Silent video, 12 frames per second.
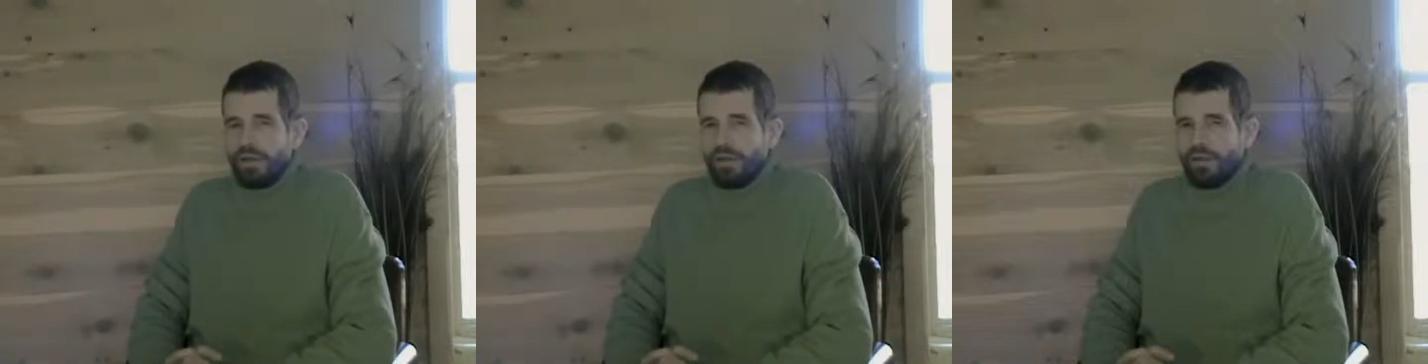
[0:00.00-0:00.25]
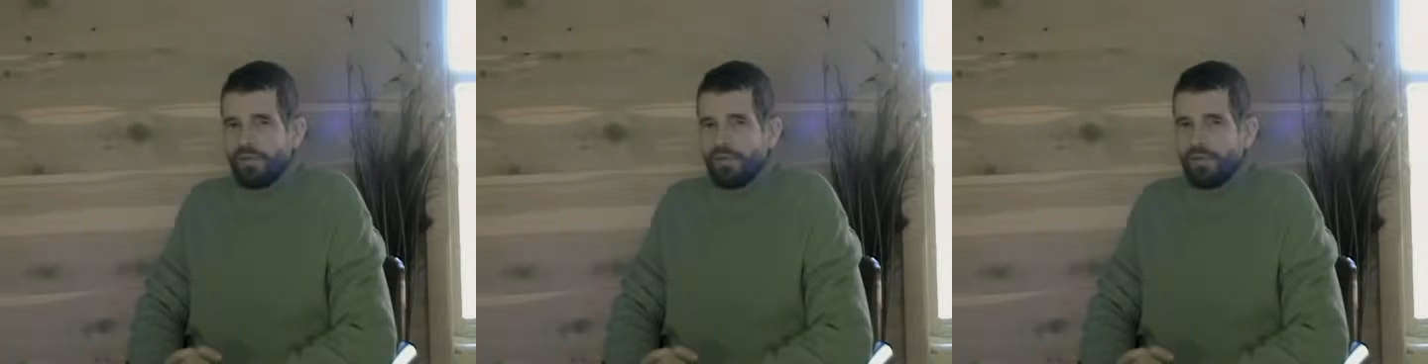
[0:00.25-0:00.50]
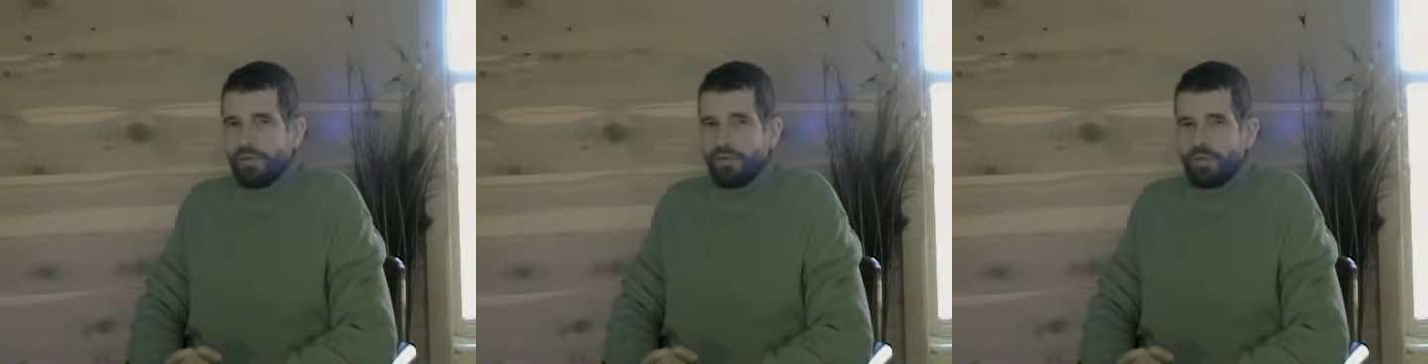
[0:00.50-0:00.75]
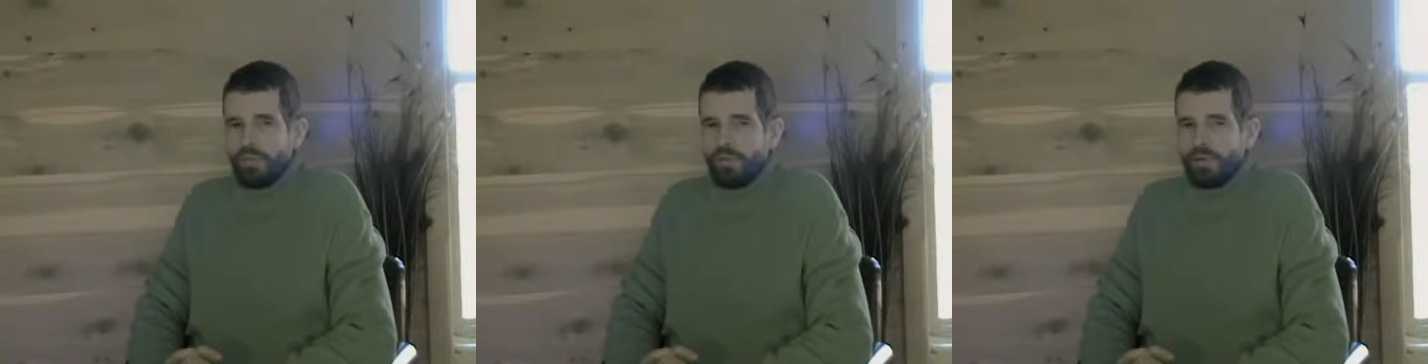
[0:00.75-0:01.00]
If the
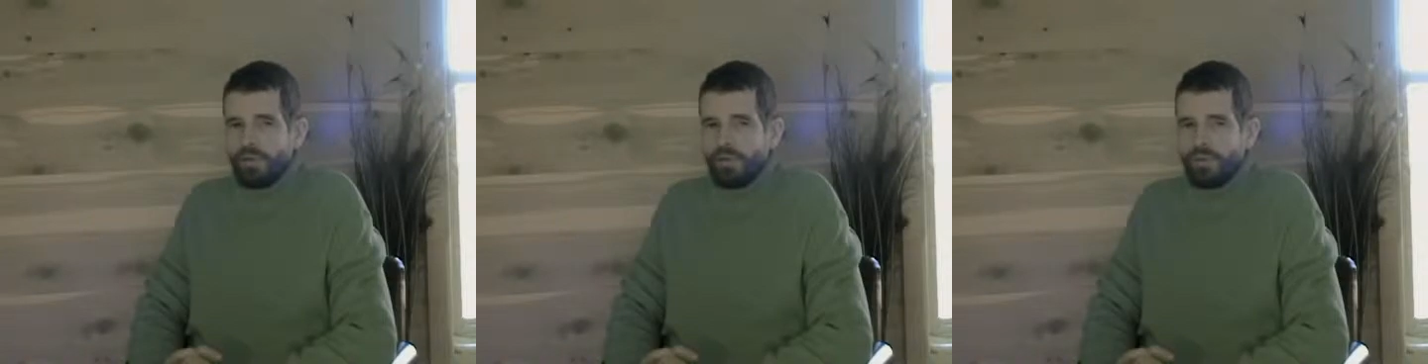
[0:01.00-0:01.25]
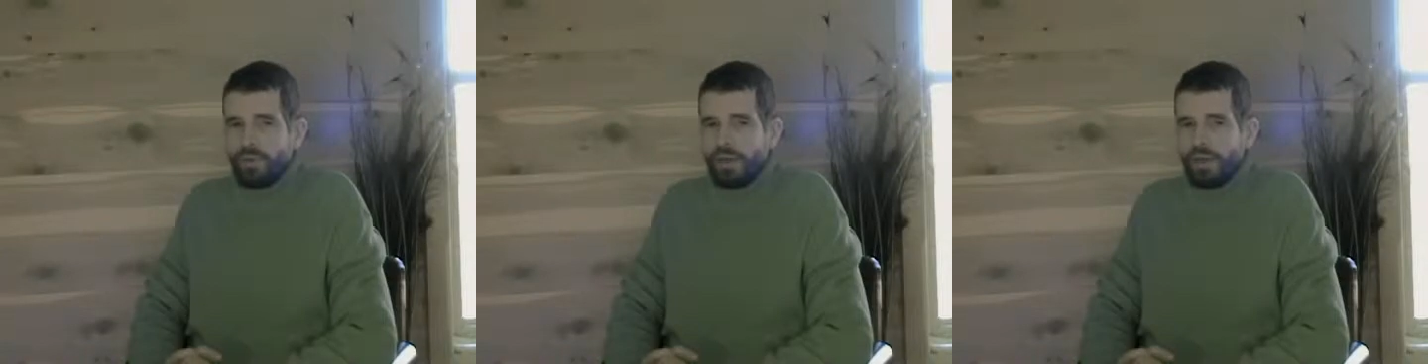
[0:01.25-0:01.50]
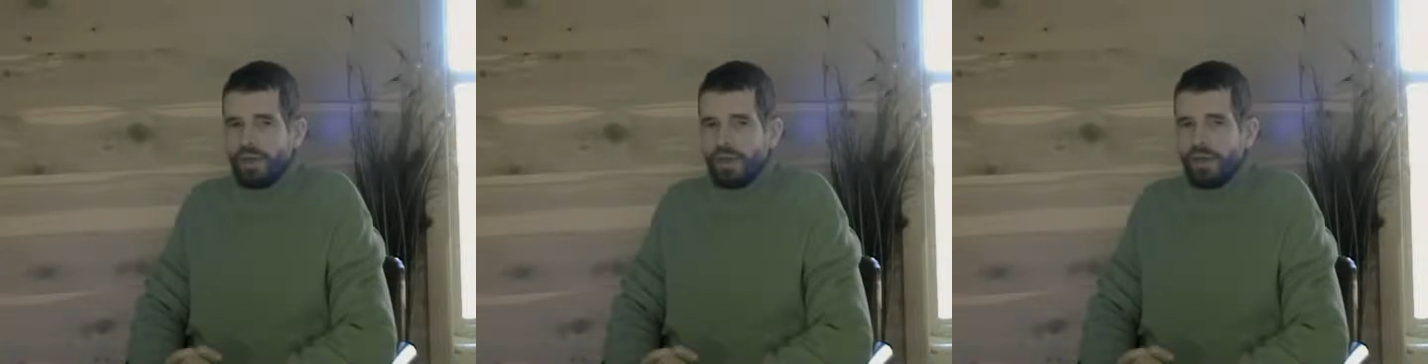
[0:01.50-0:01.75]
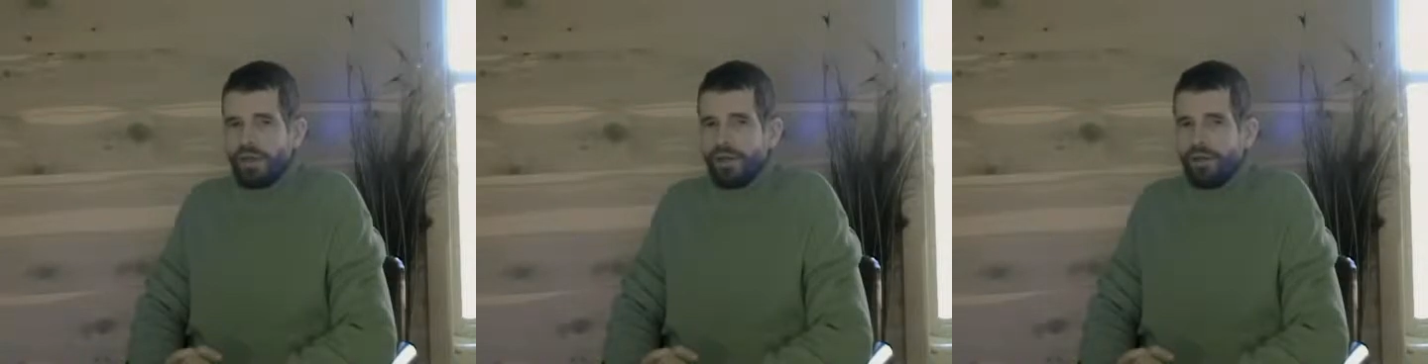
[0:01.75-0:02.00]
Guru preaches one
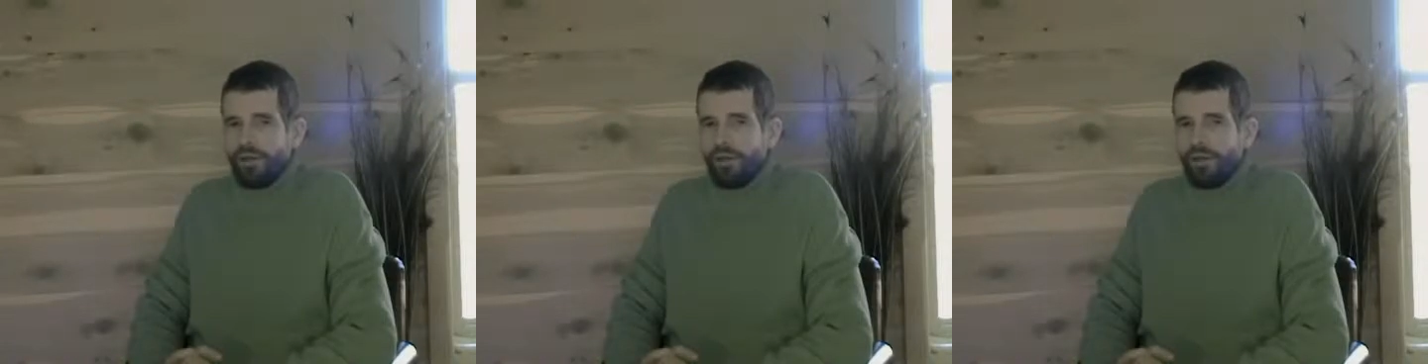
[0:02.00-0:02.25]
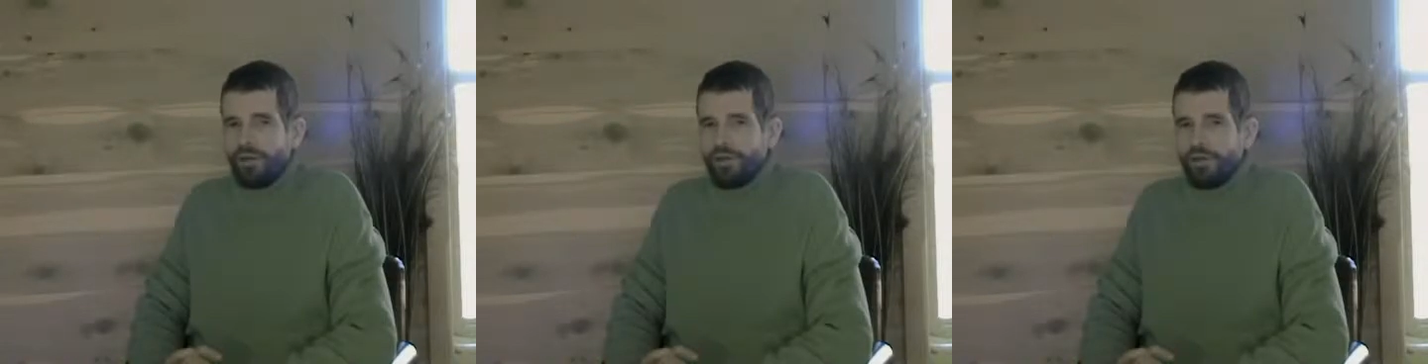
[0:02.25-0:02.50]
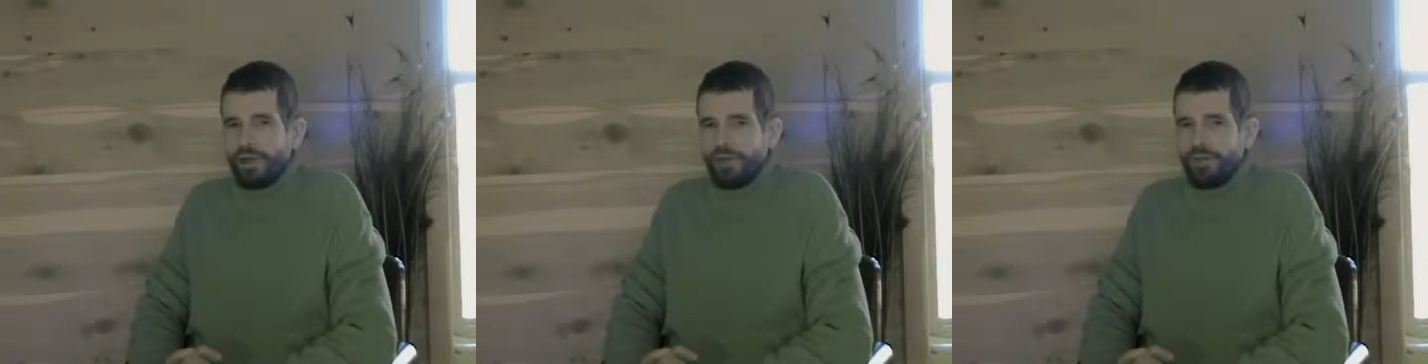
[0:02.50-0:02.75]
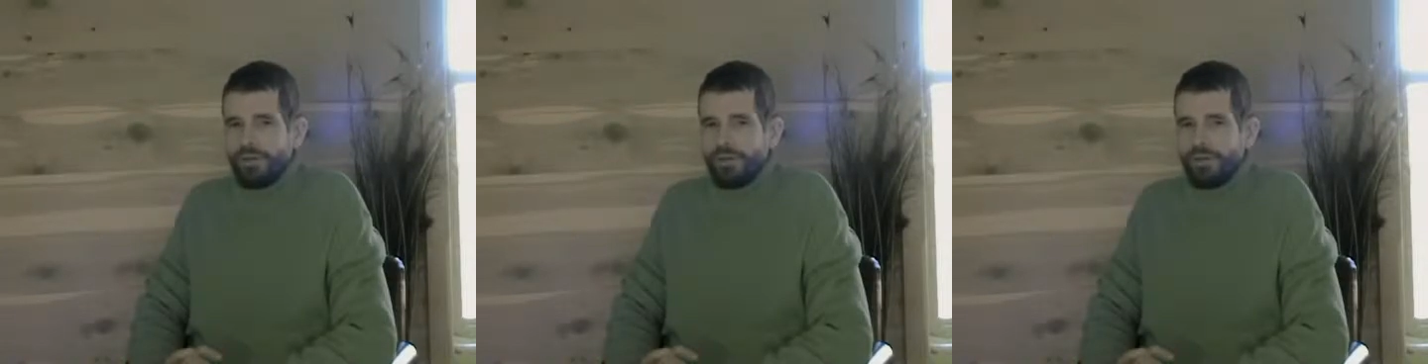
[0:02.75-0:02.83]
thing and you preach another,